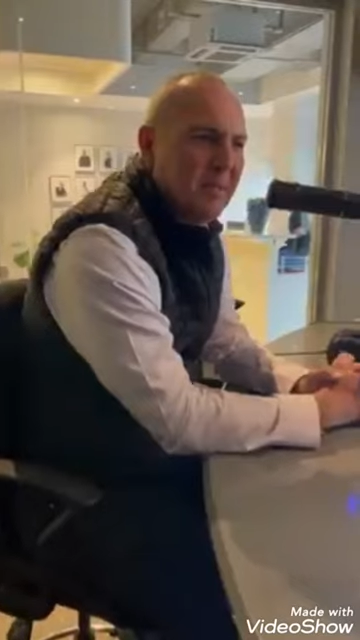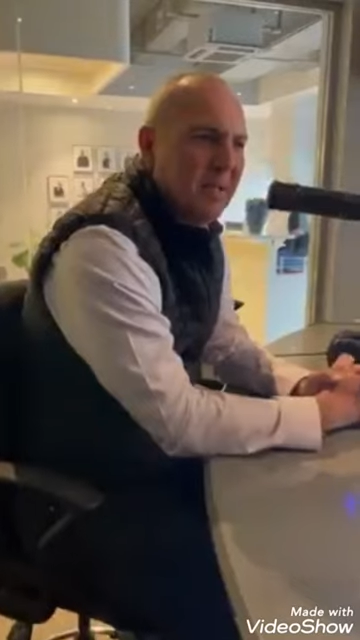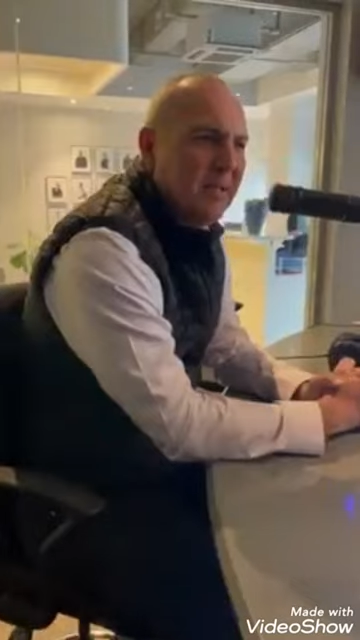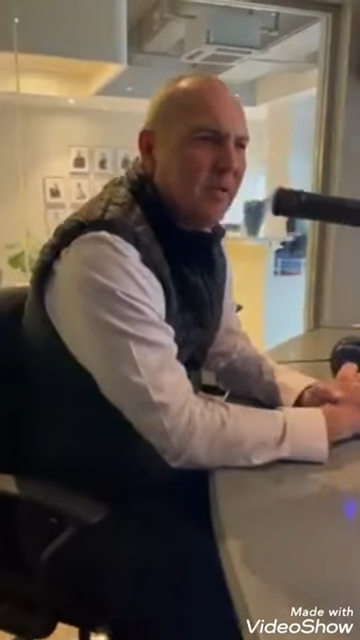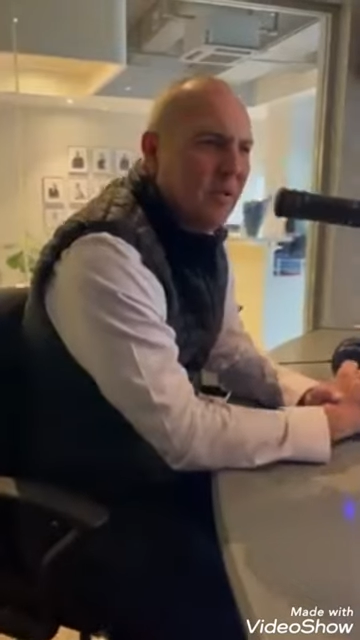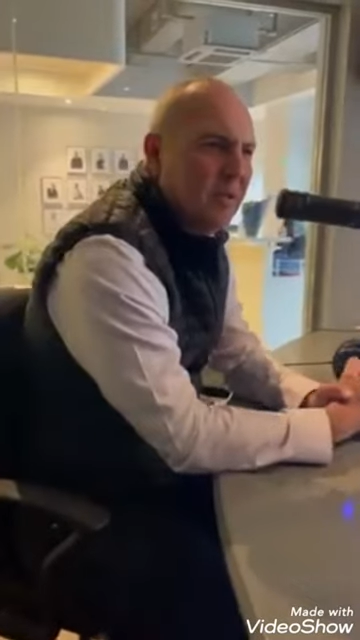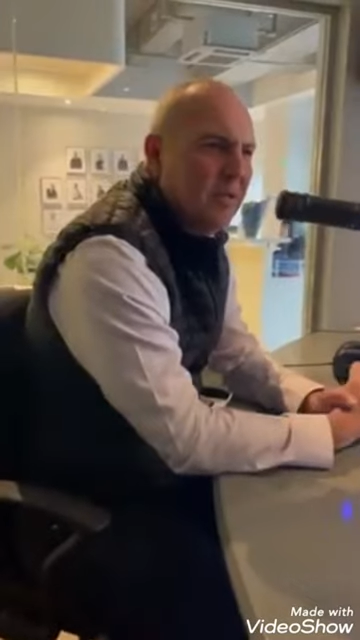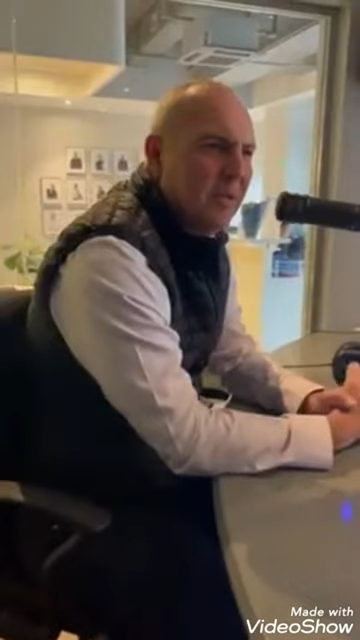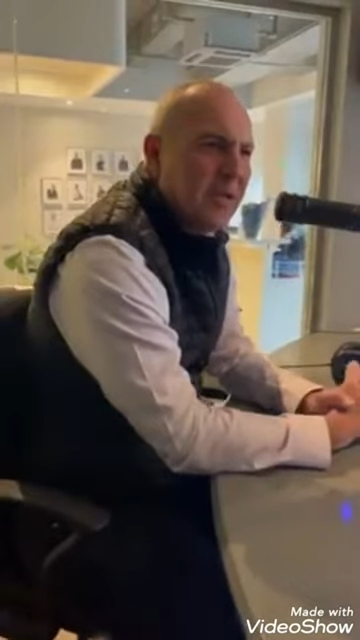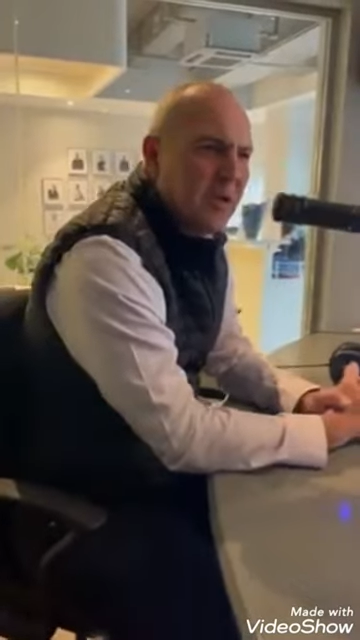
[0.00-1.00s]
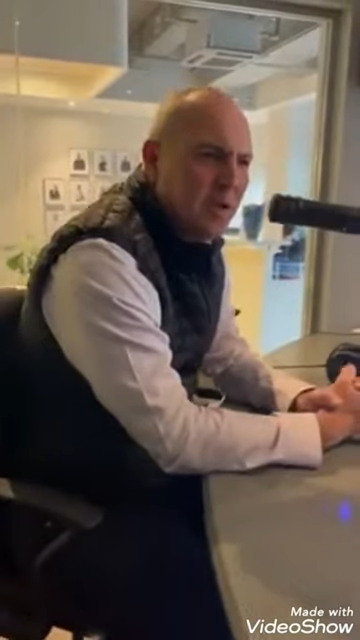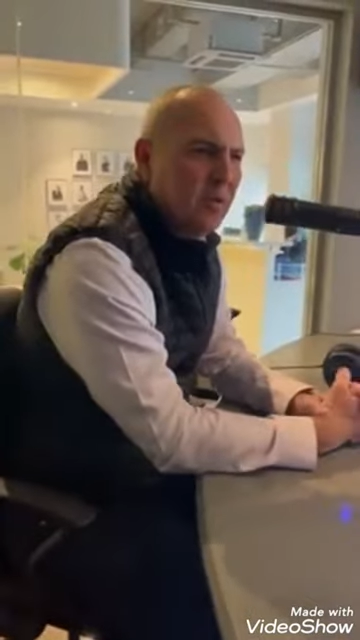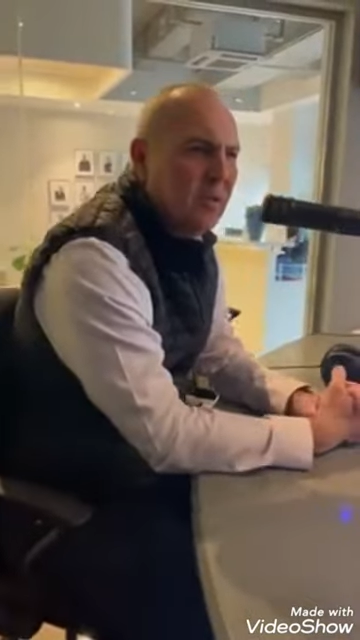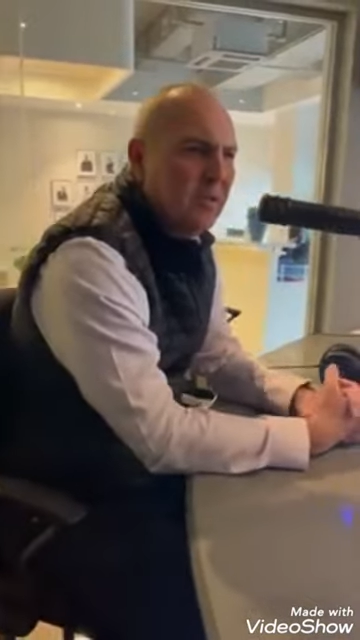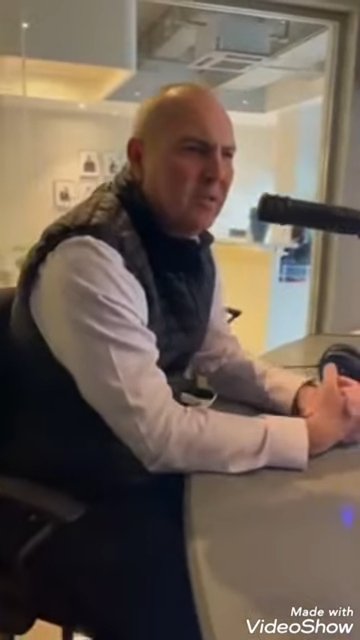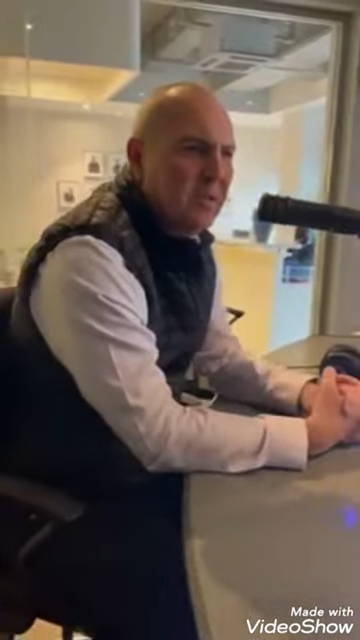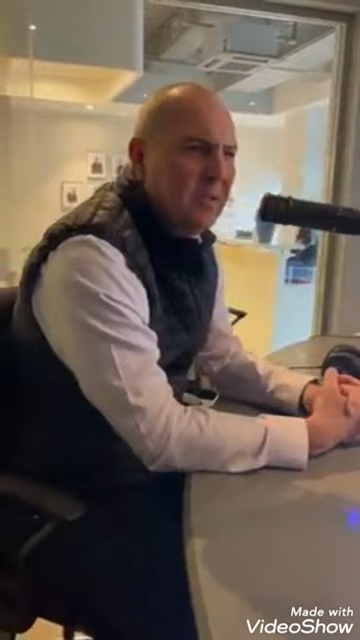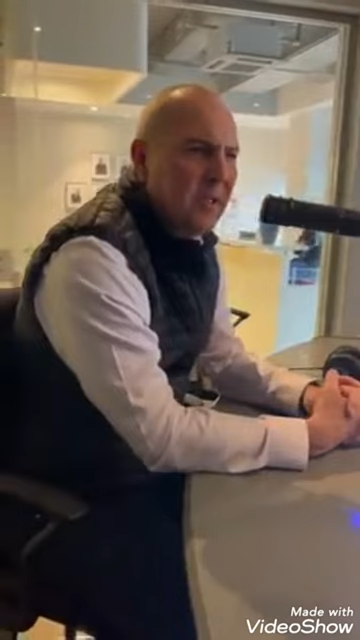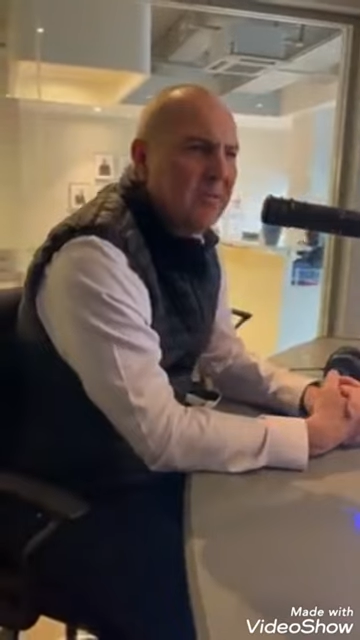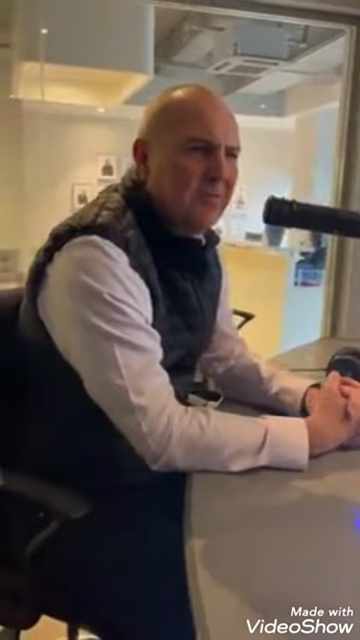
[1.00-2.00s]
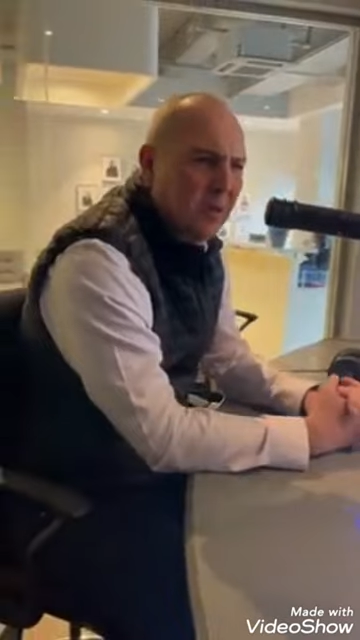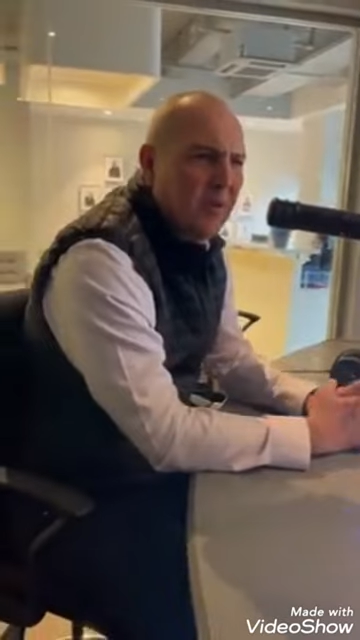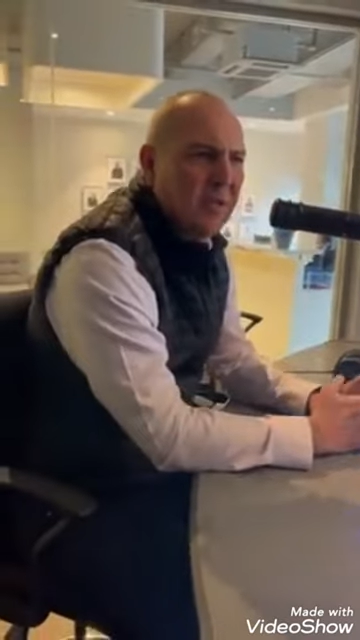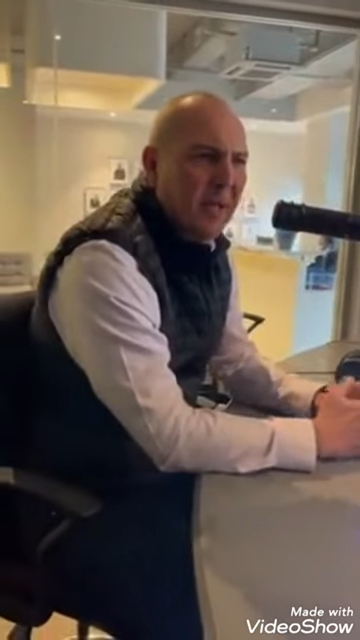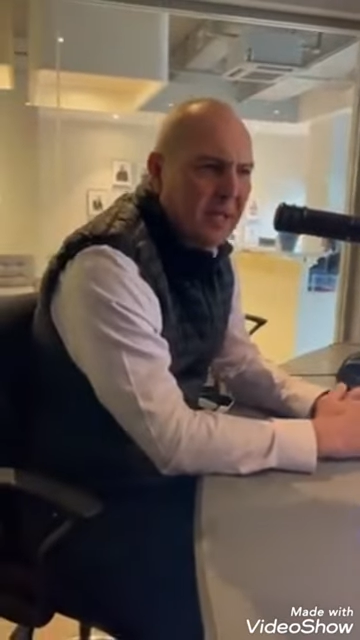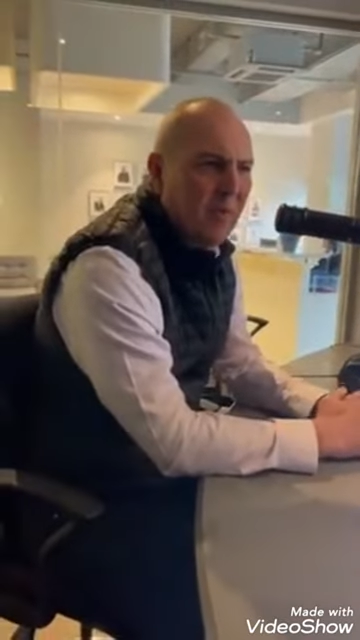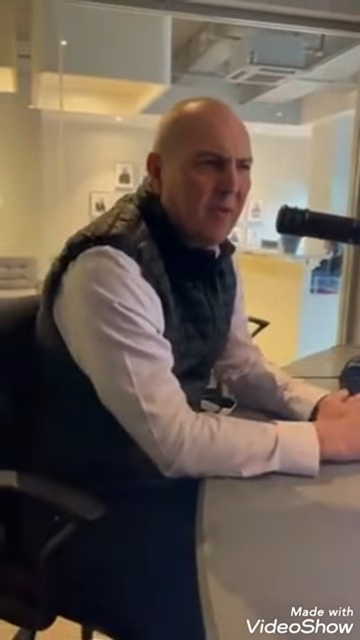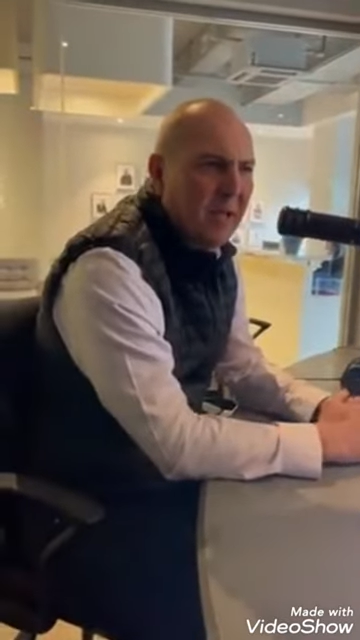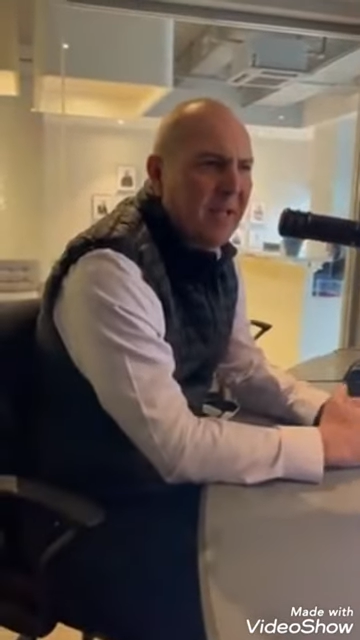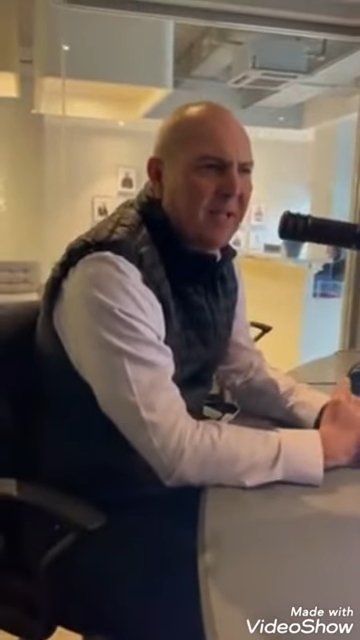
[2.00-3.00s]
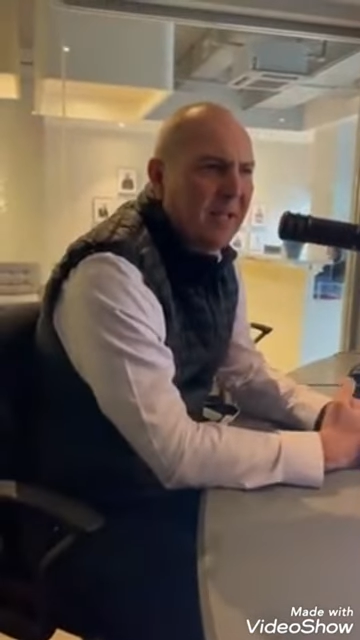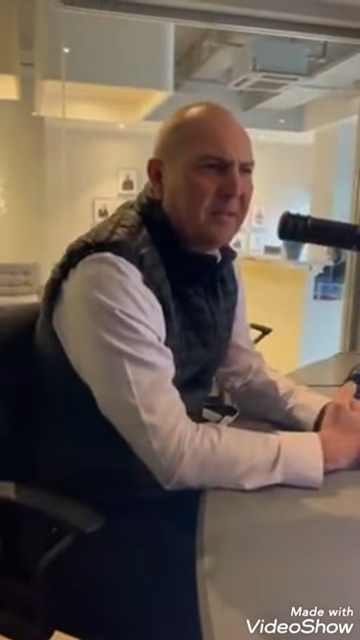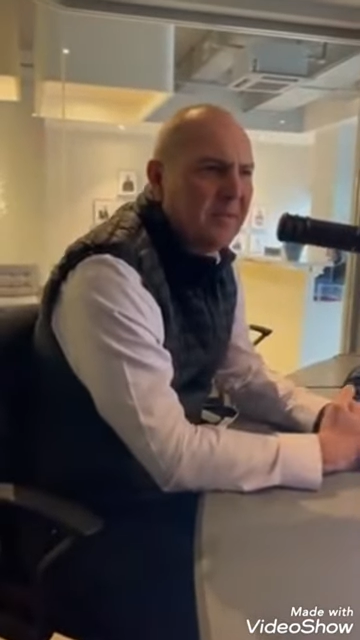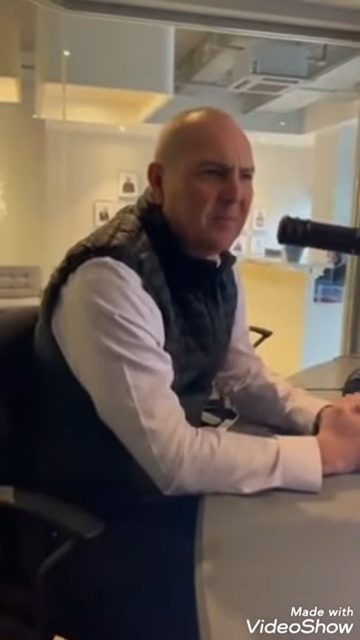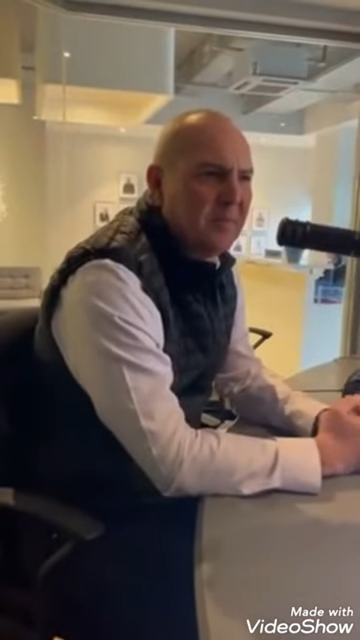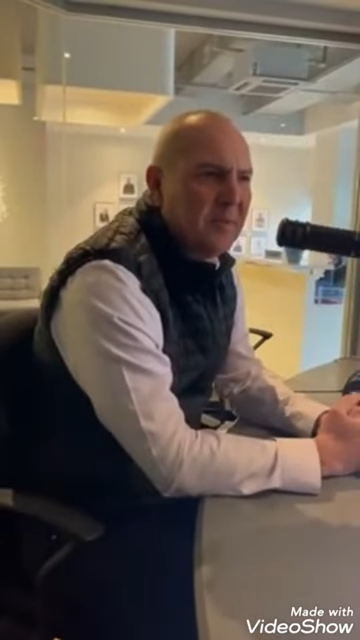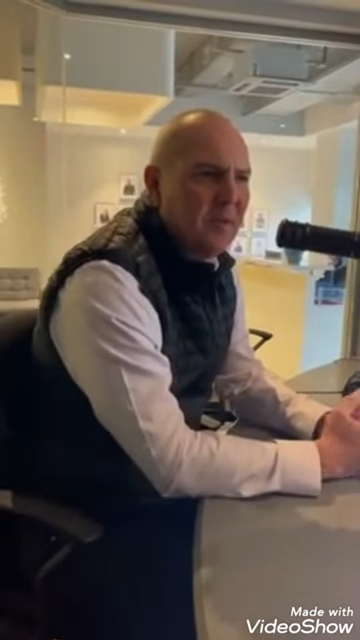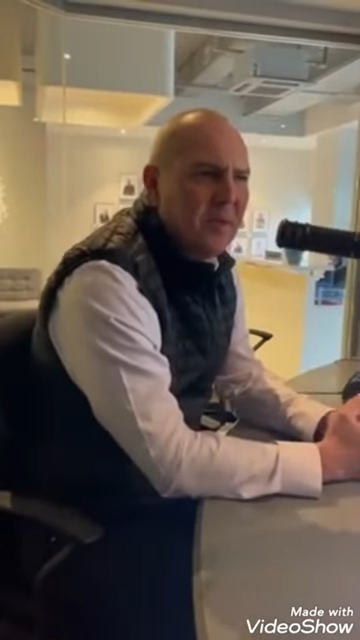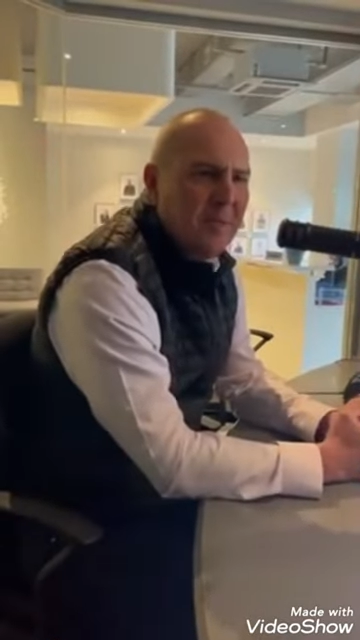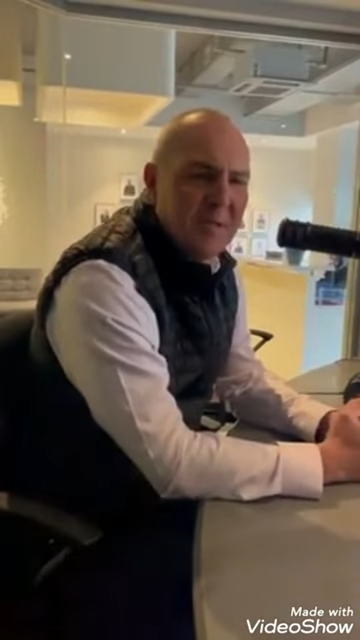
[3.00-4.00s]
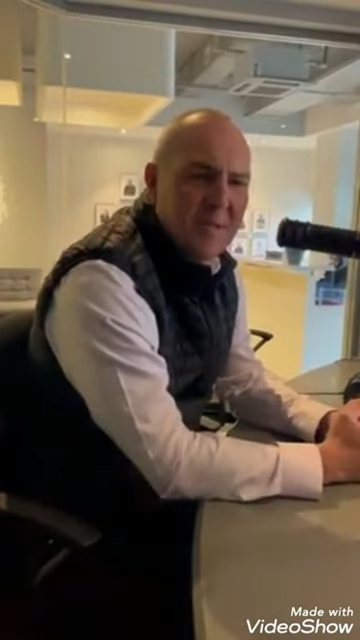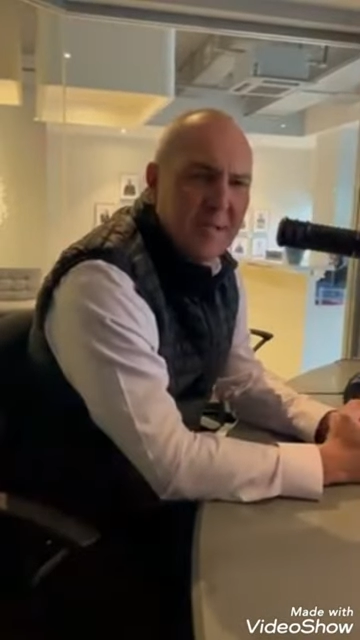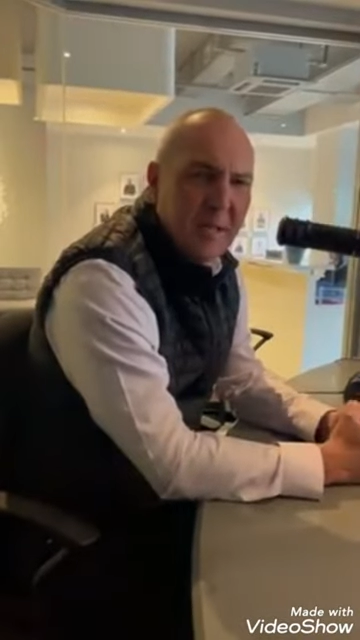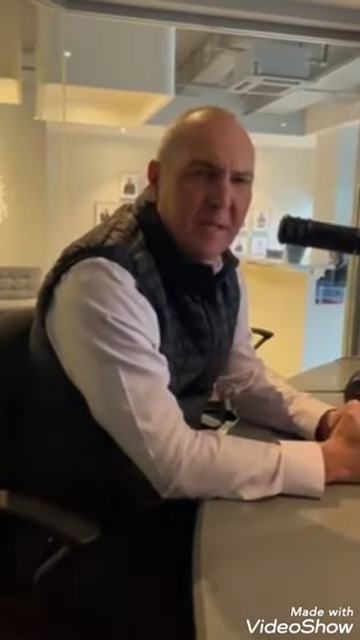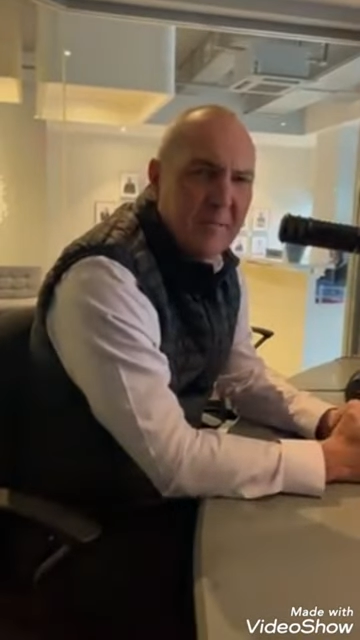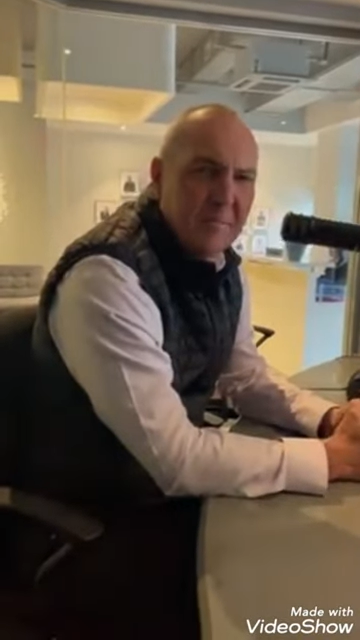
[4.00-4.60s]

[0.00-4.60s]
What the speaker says: Like, you. Like, shoo. Like, f***. Like, that one like that. Sue emoji, yeah.